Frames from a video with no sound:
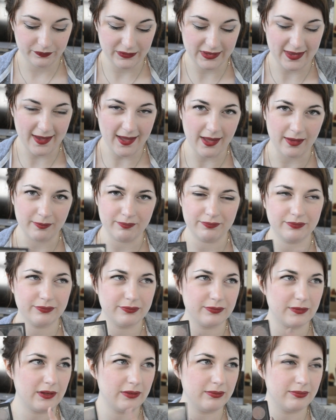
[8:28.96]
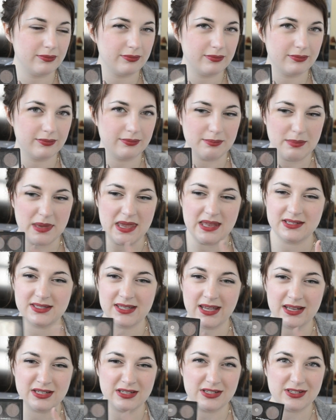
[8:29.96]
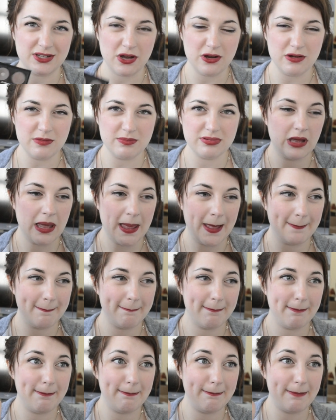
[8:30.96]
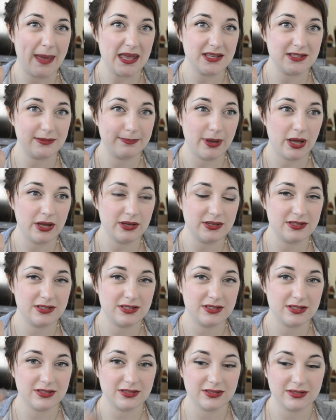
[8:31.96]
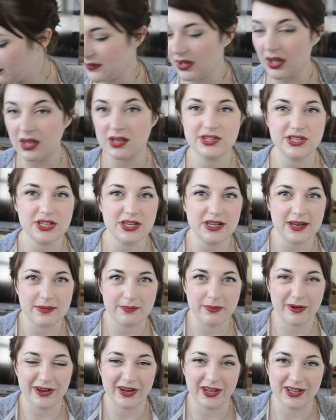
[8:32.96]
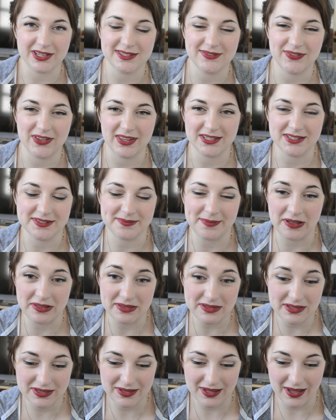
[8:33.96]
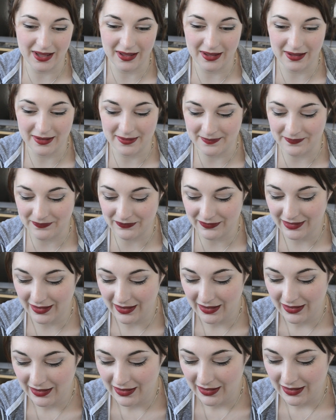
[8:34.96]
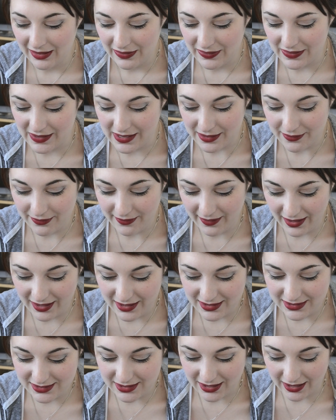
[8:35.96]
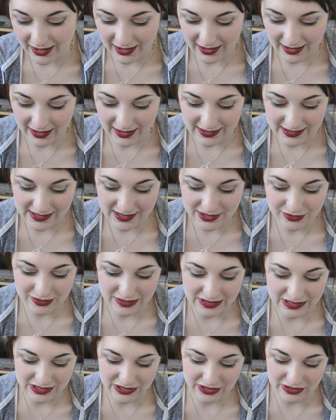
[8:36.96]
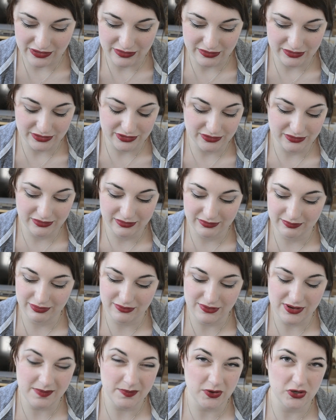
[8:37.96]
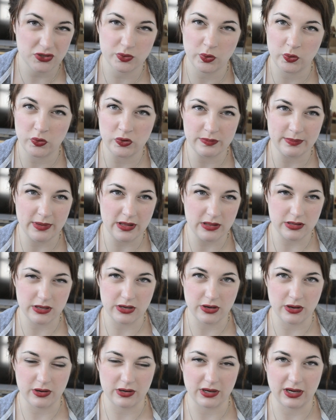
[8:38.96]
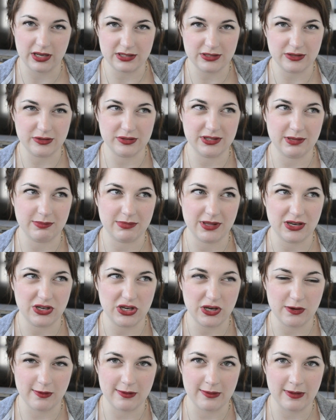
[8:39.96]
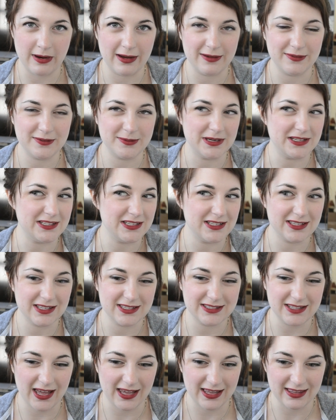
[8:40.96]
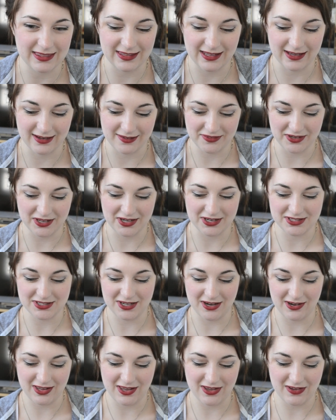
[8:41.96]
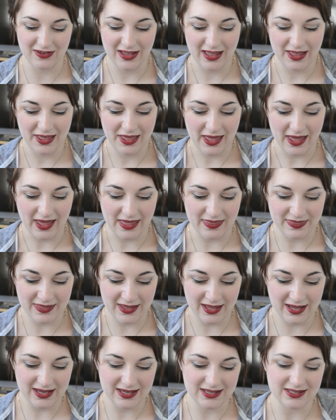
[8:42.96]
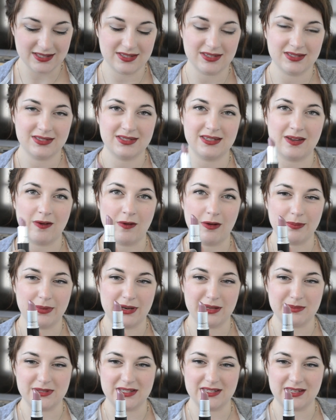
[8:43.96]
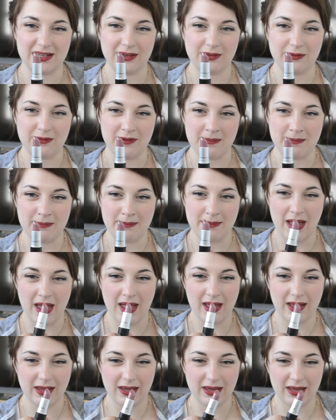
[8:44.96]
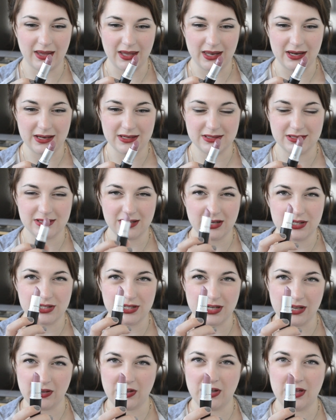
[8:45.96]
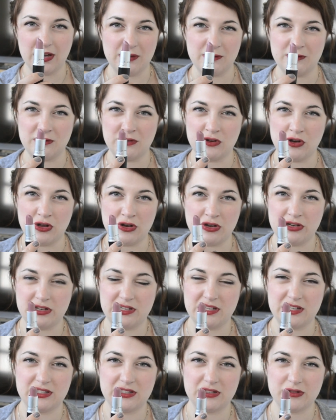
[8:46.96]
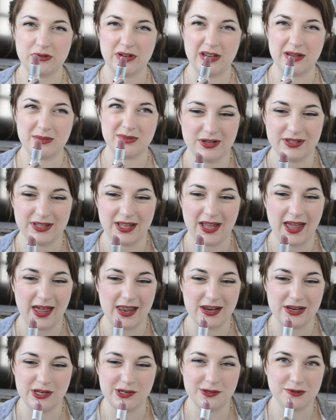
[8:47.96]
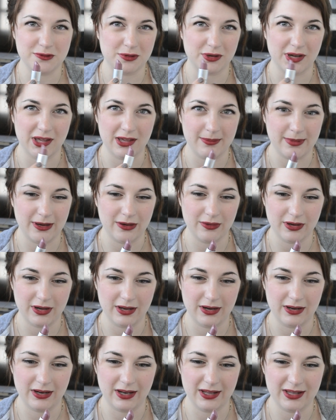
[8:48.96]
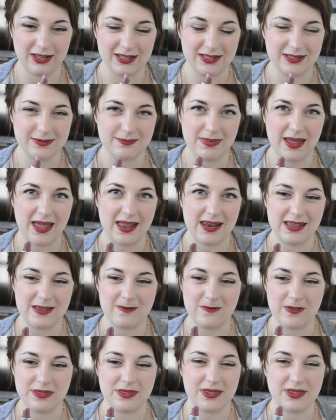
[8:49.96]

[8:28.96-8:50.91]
yeah, me and Satin Taupe, best buds. 2 lip products for this month. The first I had literally used pretty much all month long until something new arrived, which is the second thing I'm going to show you, and that is Syrup lipstick from MAC. It is such a kind of nondescript, what the hell are you talking about colour, like it's barely even